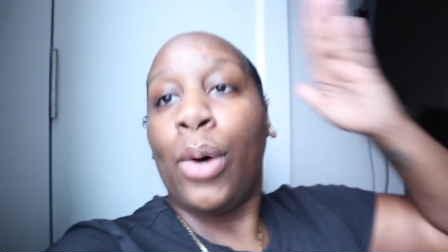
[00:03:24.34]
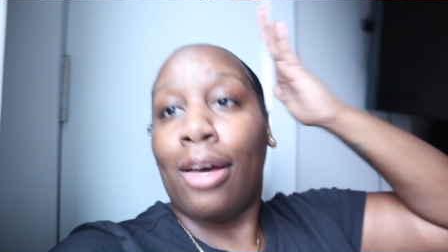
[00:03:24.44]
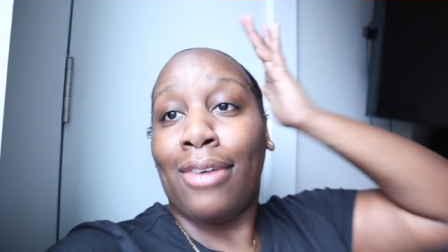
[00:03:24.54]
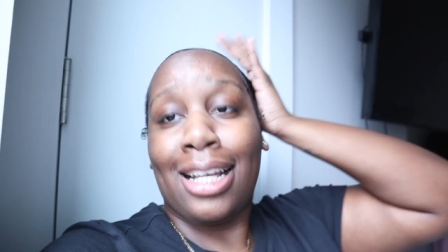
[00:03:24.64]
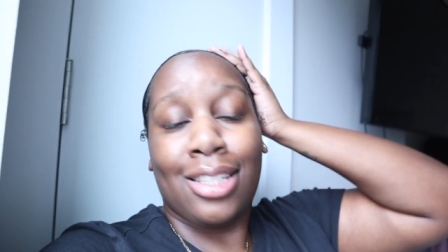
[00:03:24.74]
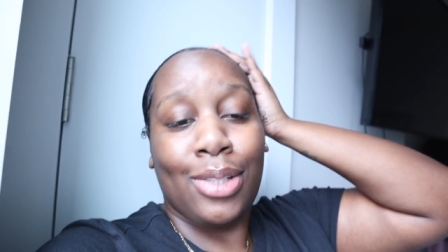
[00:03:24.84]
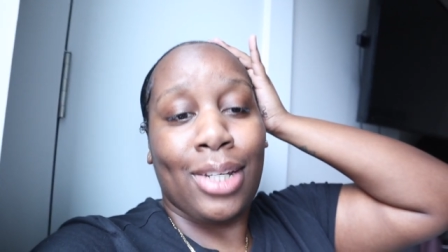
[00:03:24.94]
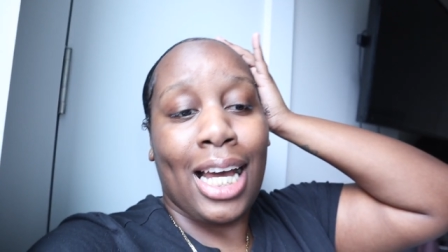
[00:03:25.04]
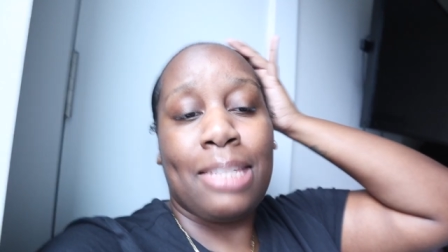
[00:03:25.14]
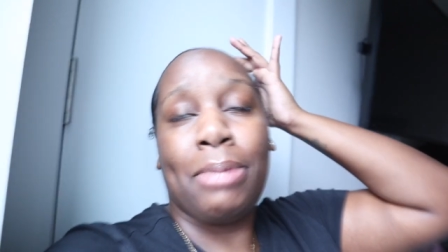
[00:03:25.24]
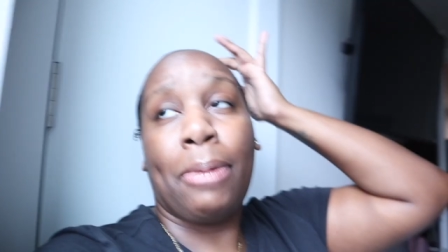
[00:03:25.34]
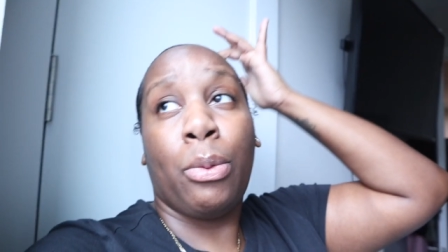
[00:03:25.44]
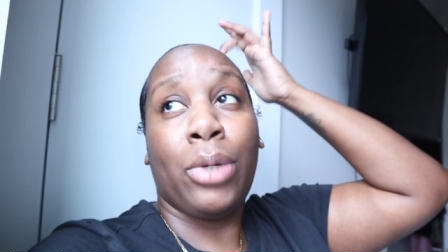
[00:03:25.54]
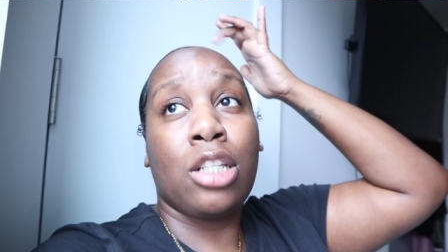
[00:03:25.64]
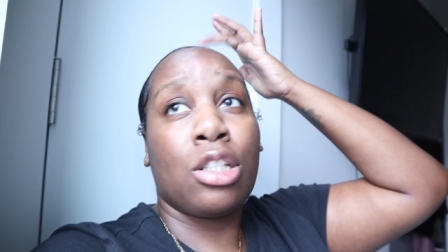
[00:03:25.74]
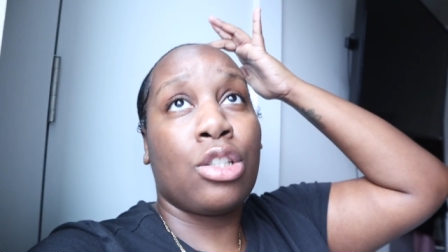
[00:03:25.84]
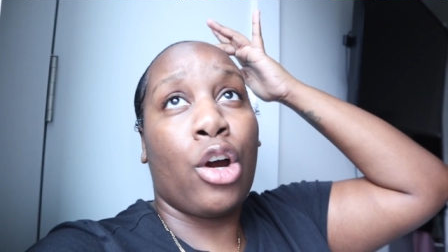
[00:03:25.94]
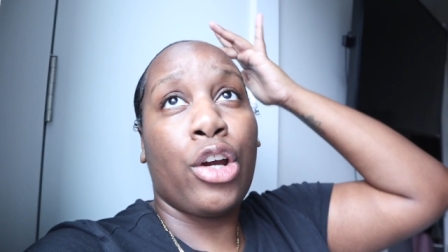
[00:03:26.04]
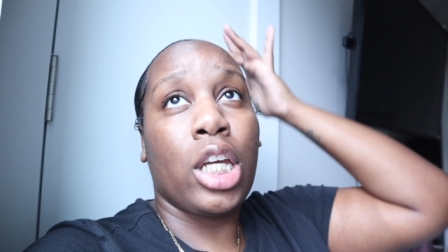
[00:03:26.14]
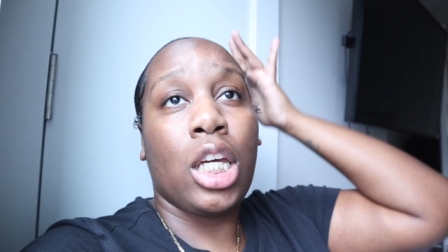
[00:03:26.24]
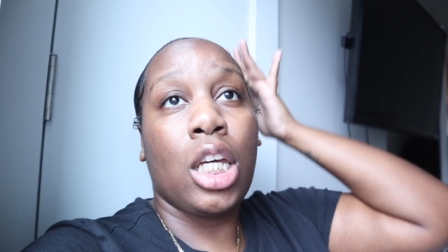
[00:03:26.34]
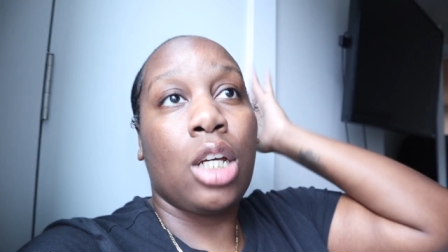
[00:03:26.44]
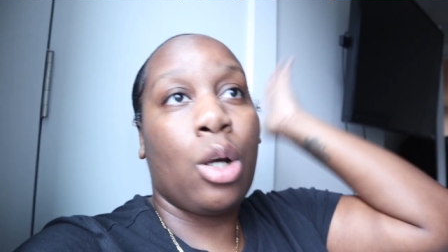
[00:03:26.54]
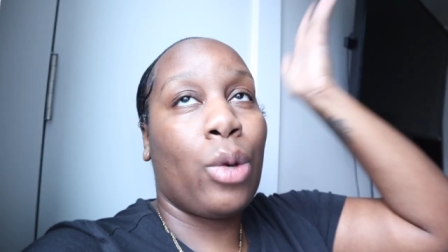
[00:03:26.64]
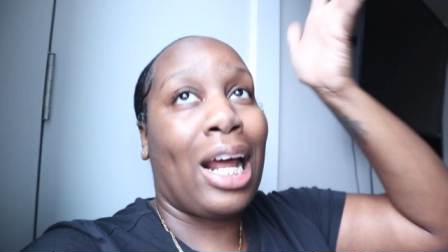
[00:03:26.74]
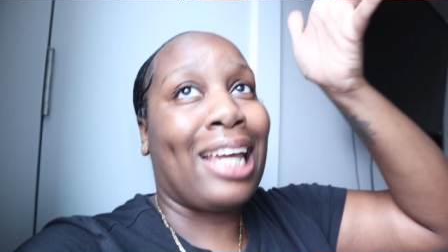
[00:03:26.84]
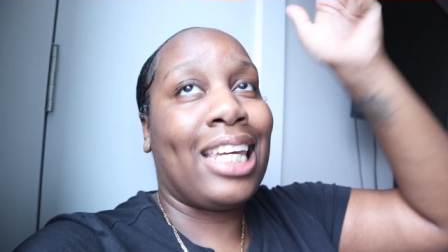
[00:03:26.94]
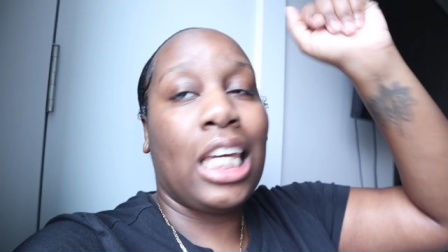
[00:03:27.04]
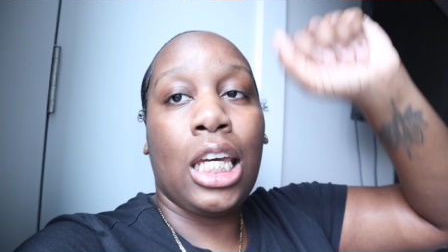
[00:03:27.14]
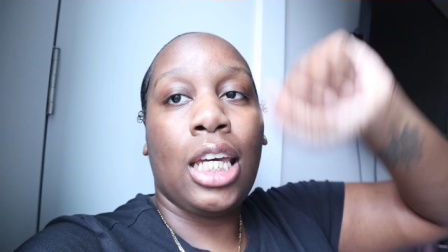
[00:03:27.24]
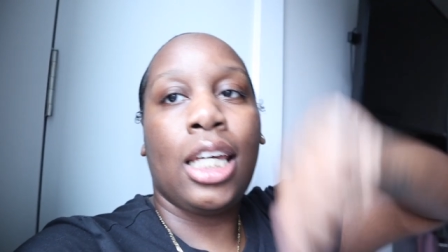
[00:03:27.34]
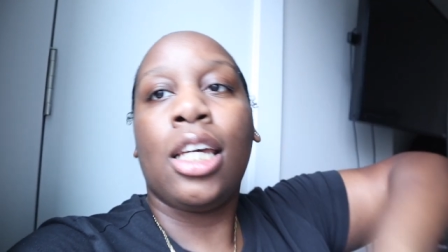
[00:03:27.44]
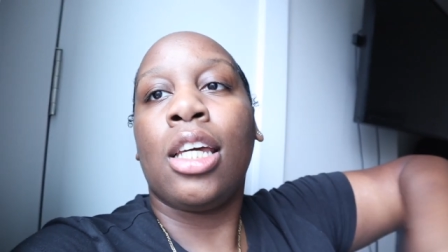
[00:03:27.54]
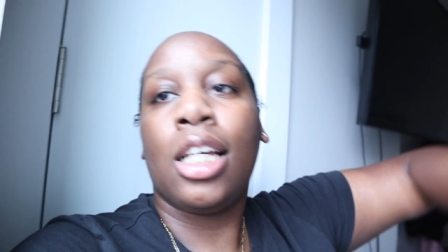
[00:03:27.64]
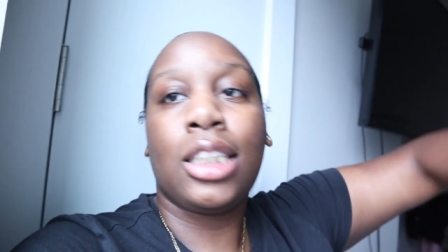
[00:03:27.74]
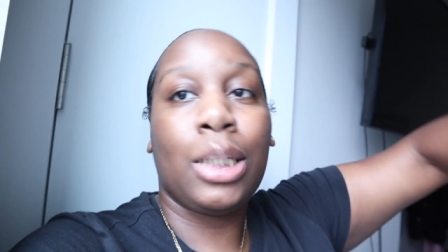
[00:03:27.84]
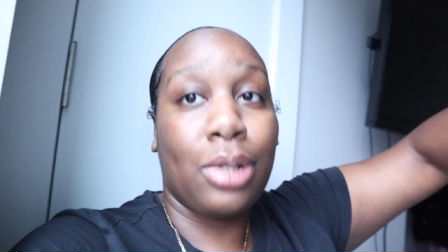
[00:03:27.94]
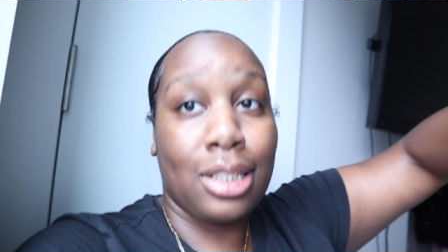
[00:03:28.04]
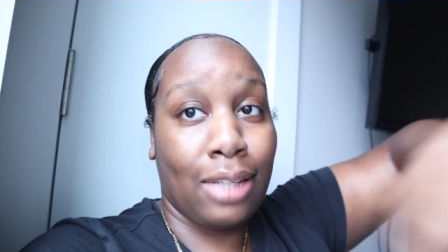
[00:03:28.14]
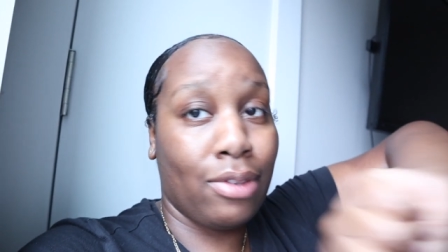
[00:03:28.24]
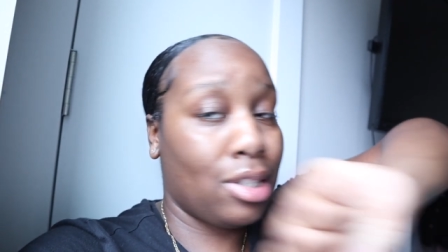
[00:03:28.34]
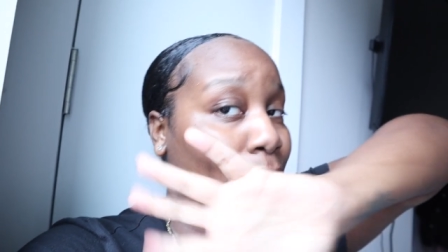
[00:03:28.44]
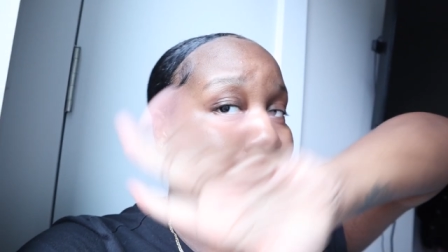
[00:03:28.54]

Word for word: whatever, i see you guys maybe when we get to Target, what I get and see what it's giving. So i